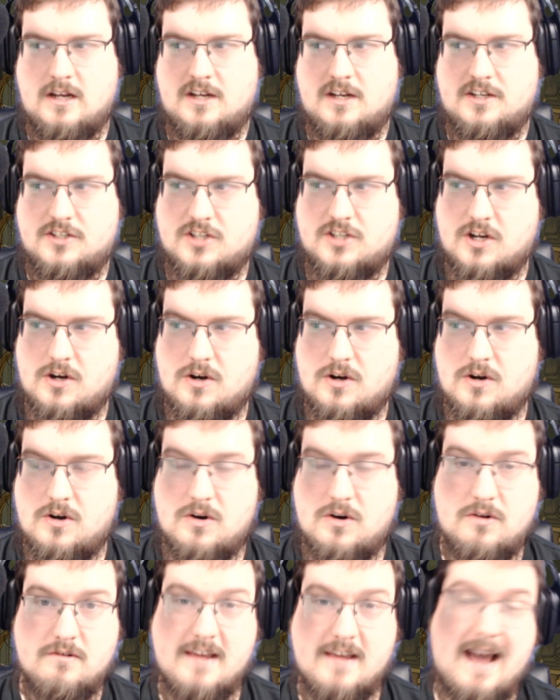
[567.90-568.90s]

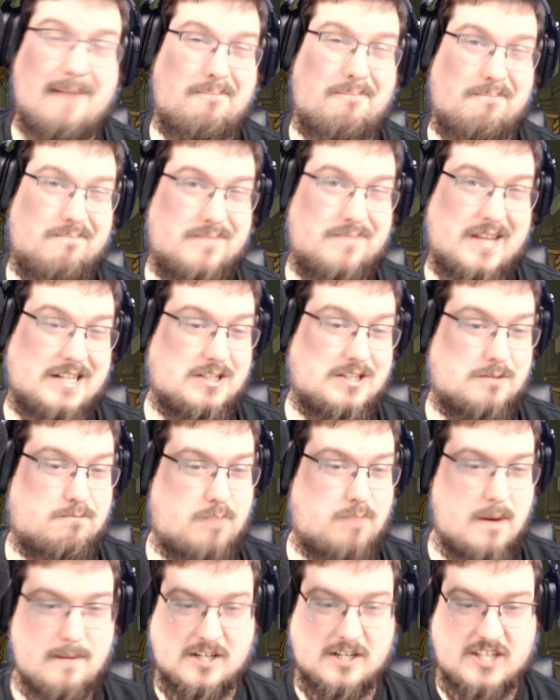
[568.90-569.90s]
So yeah, that's
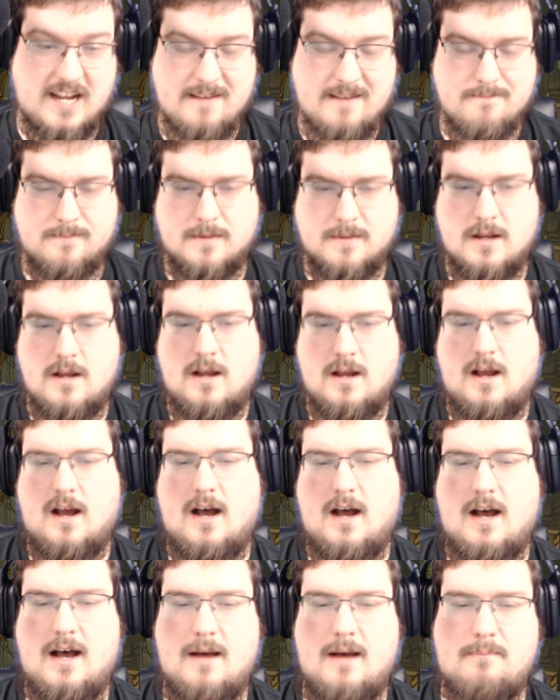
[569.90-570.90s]
pretty much it.
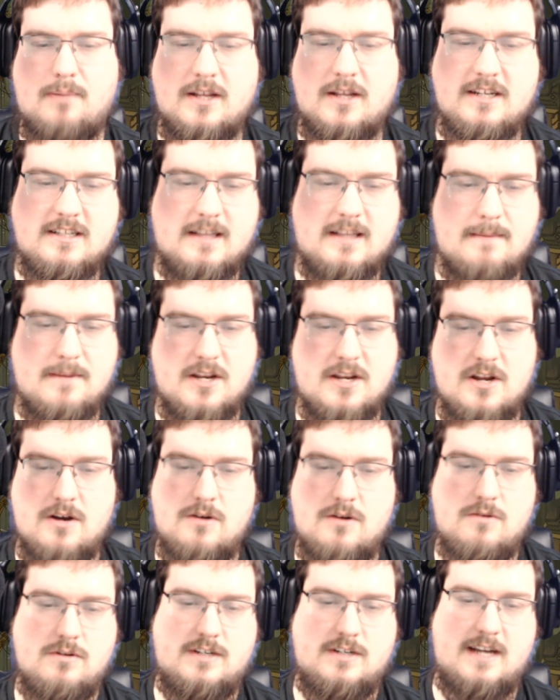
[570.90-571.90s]
Please let me
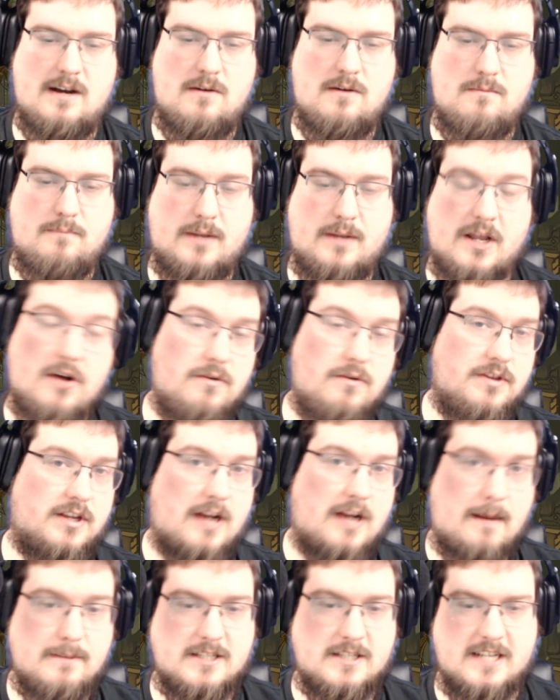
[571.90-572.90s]
know down below in the
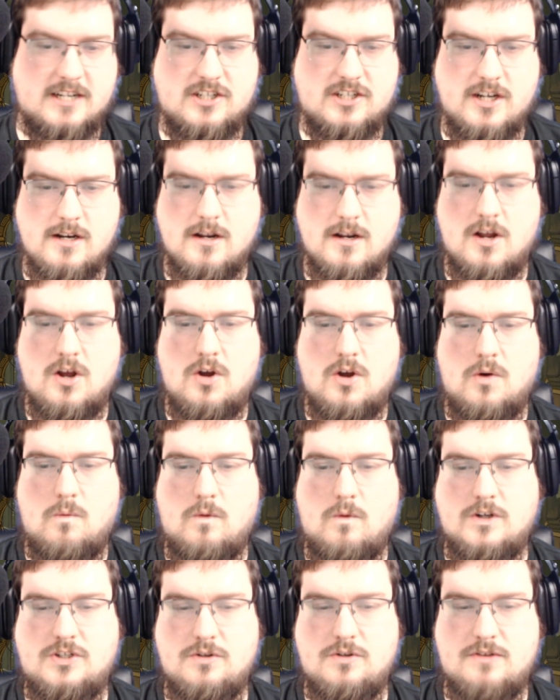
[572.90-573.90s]
comment section
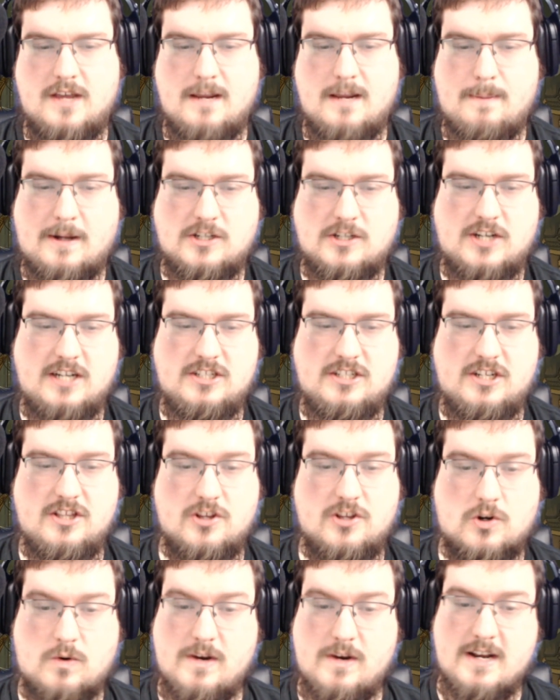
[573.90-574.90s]
what you think about changing
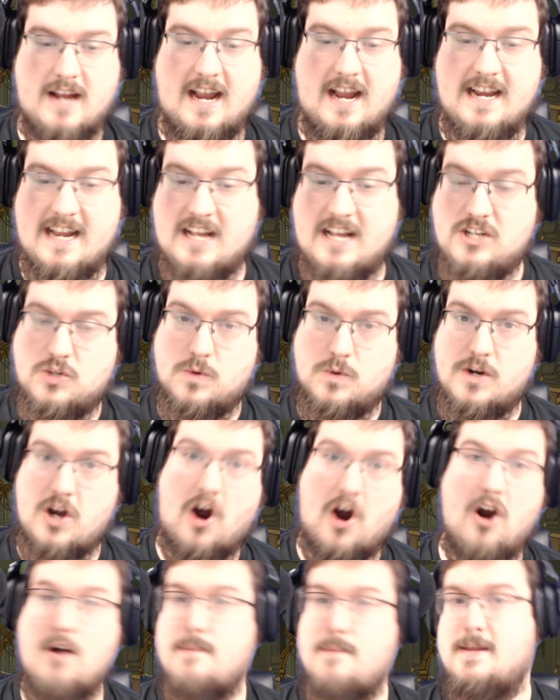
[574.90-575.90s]
the Green Knight into an
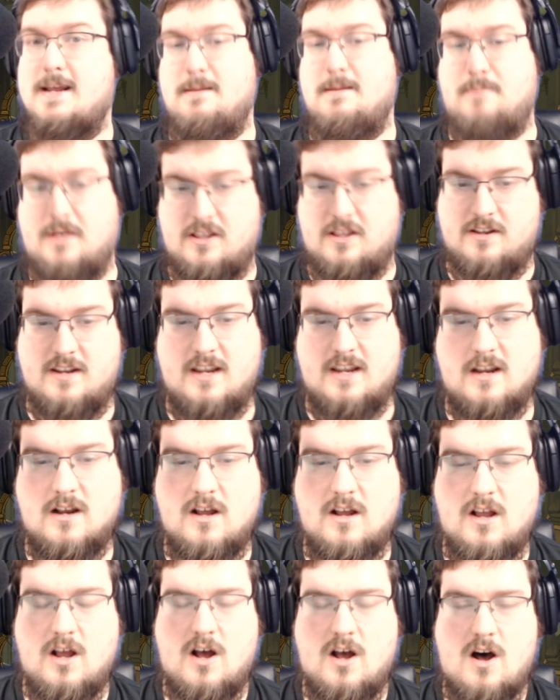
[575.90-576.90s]
army ability.
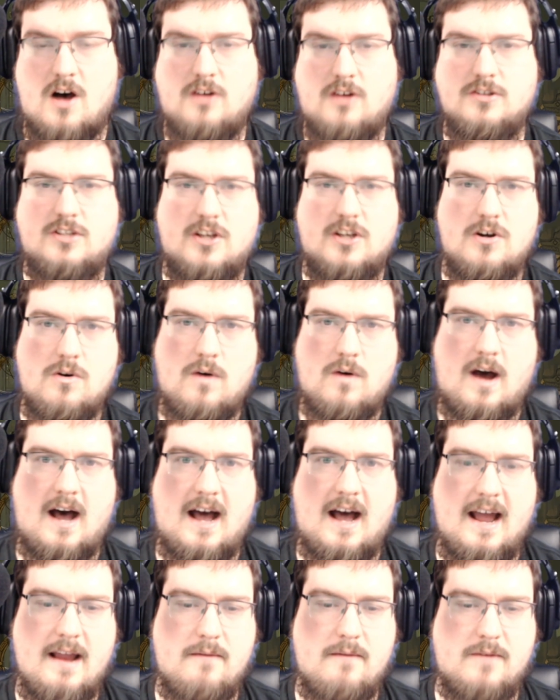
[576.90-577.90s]
Also,
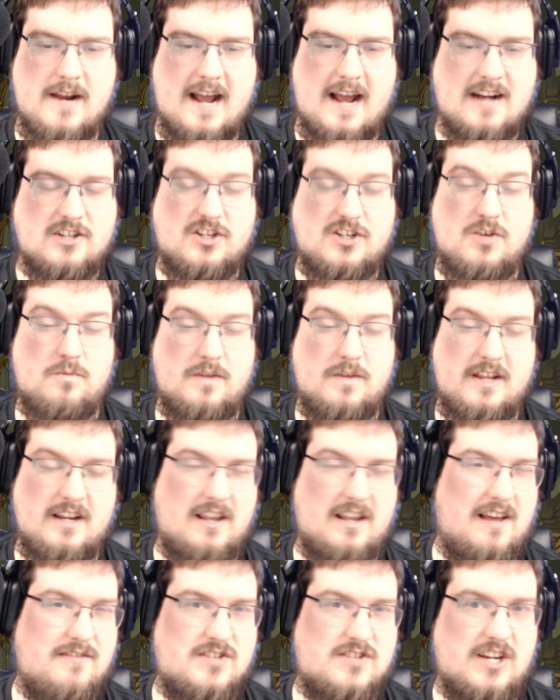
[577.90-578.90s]
I would actually really
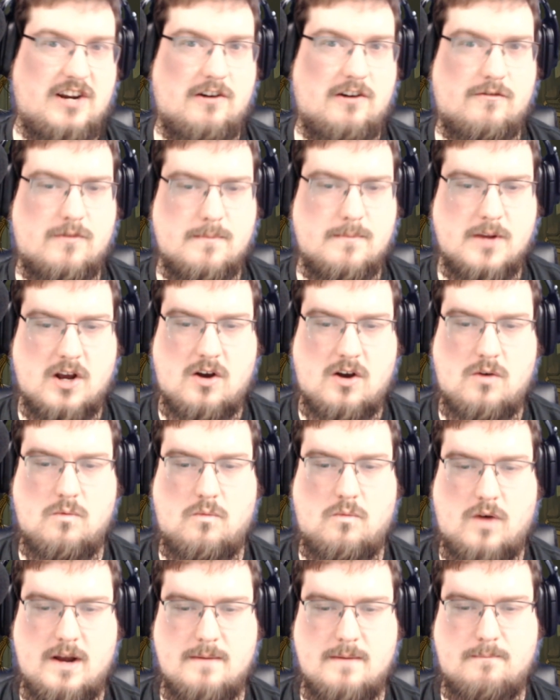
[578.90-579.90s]
love to hear from y'all
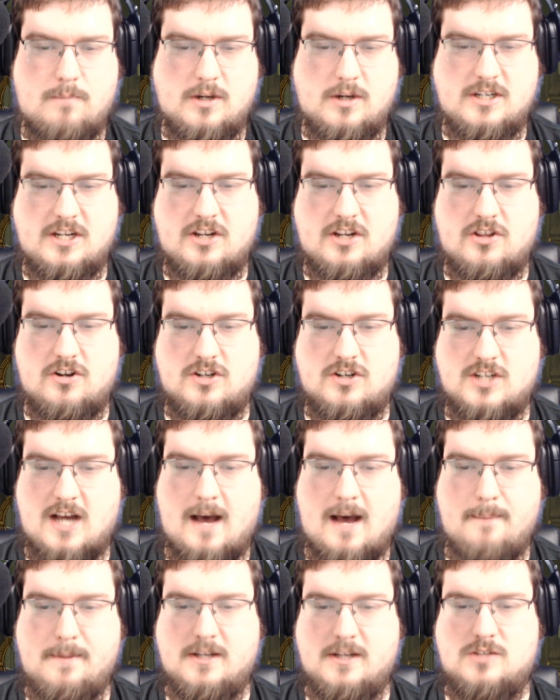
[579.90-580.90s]
what particular
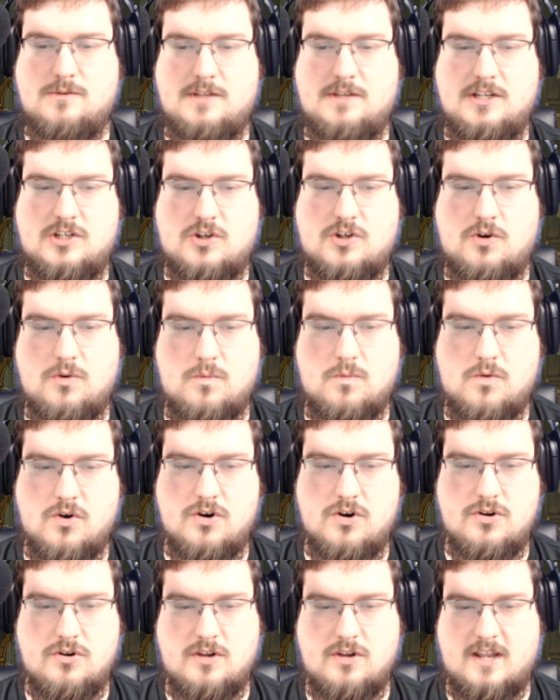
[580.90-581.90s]
topics within Total
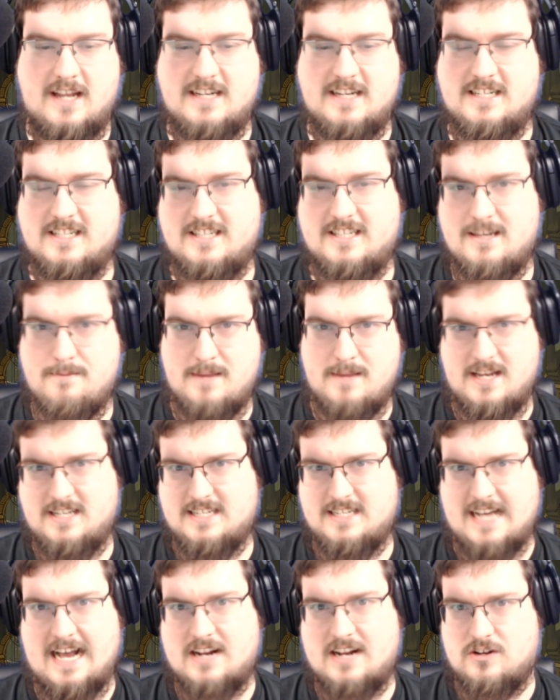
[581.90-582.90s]
War you'd like to see me
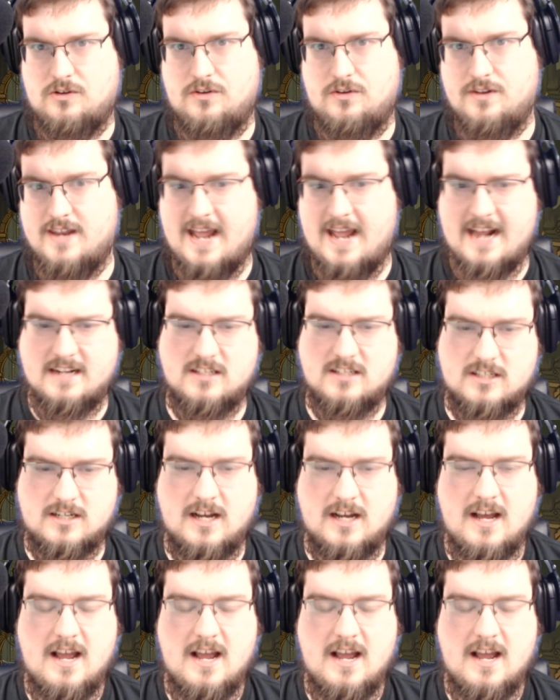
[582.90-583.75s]
tackle next.